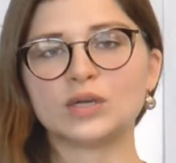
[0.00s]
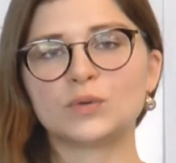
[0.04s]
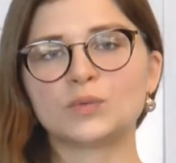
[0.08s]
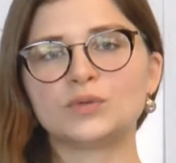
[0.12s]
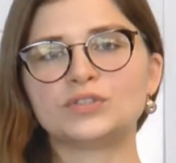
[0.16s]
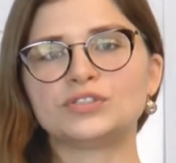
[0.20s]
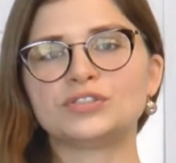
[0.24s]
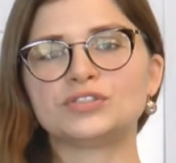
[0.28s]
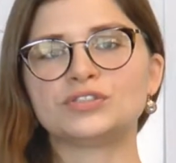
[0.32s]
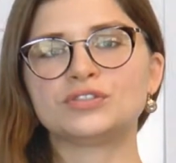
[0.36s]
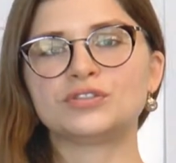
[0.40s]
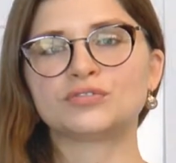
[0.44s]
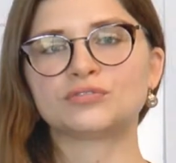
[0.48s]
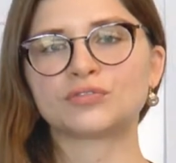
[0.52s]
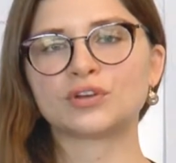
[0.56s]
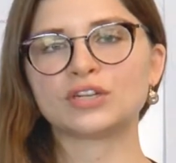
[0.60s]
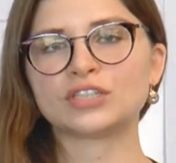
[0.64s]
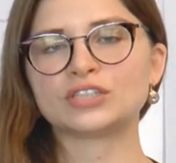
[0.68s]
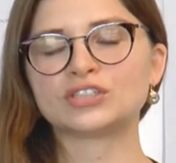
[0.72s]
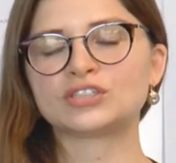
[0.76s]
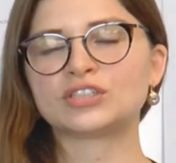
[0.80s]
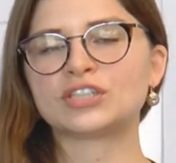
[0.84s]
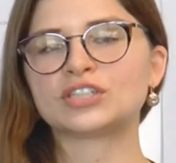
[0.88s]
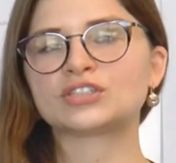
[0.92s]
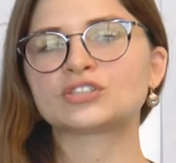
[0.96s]
which is the
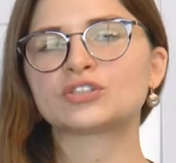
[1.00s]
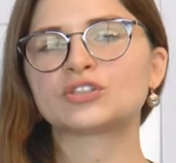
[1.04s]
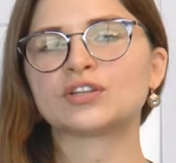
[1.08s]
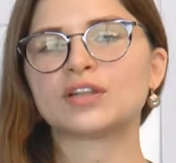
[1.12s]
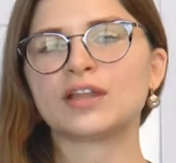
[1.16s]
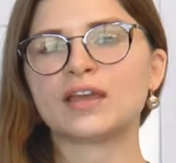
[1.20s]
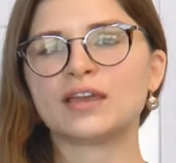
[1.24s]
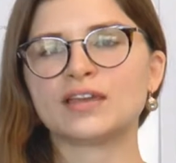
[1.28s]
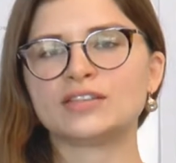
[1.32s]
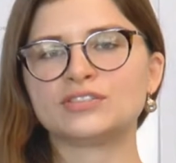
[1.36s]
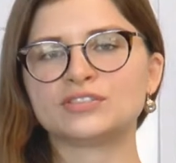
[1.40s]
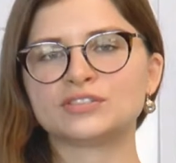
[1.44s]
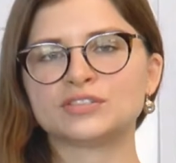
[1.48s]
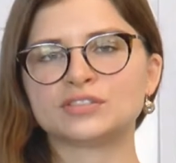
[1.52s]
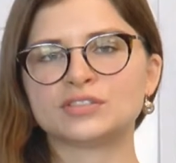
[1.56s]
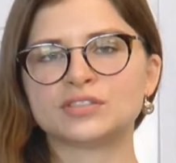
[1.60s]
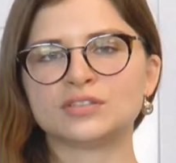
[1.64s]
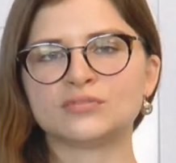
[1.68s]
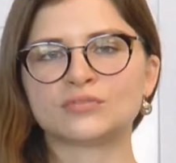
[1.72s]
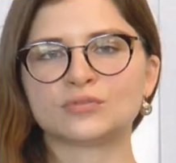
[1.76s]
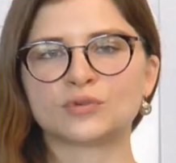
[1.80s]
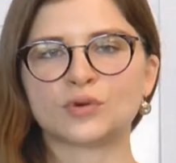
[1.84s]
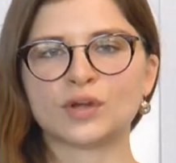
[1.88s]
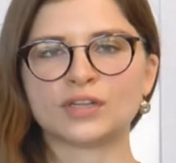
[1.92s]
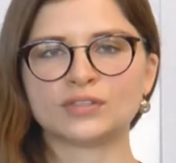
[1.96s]
French National Agency
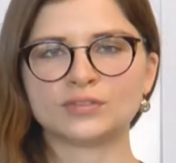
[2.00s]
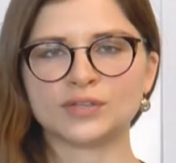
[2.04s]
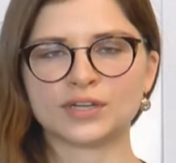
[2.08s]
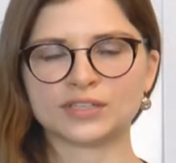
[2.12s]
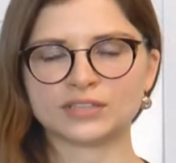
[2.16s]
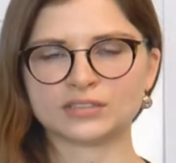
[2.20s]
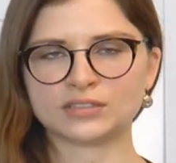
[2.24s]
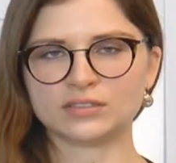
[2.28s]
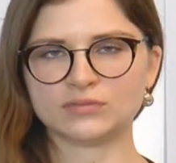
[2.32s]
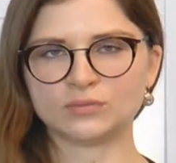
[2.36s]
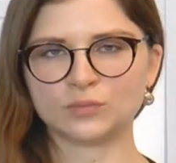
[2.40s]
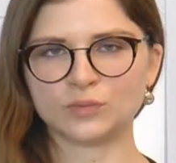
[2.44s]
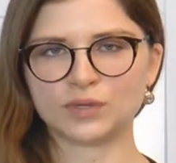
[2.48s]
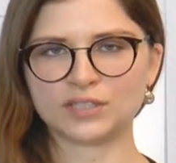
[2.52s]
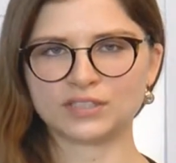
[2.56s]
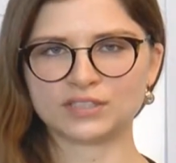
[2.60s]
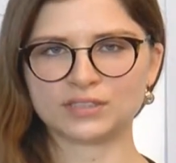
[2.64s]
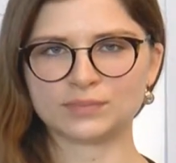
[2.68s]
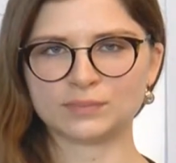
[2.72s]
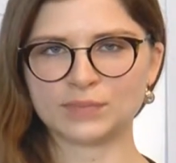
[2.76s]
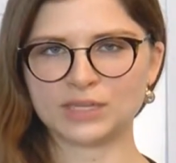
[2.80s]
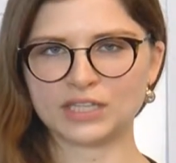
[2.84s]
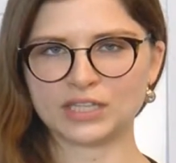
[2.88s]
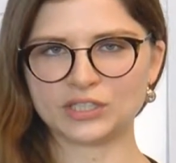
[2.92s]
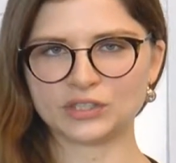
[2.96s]
for Radioactive
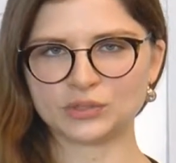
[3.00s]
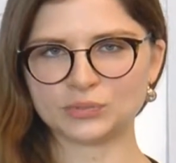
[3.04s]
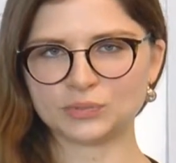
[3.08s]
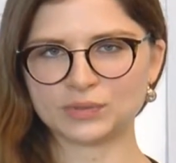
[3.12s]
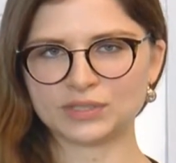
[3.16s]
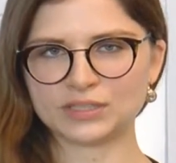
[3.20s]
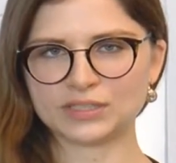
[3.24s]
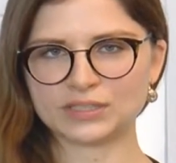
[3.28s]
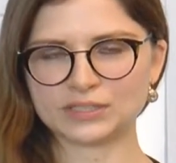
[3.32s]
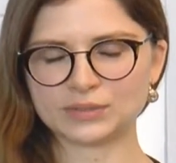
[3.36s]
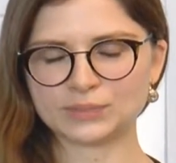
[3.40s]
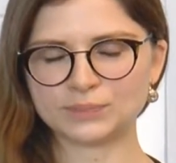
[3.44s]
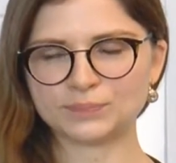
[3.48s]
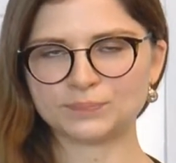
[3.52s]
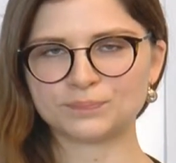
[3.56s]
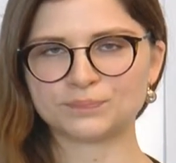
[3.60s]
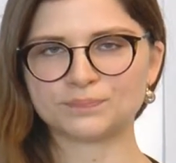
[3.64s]
Waste Management.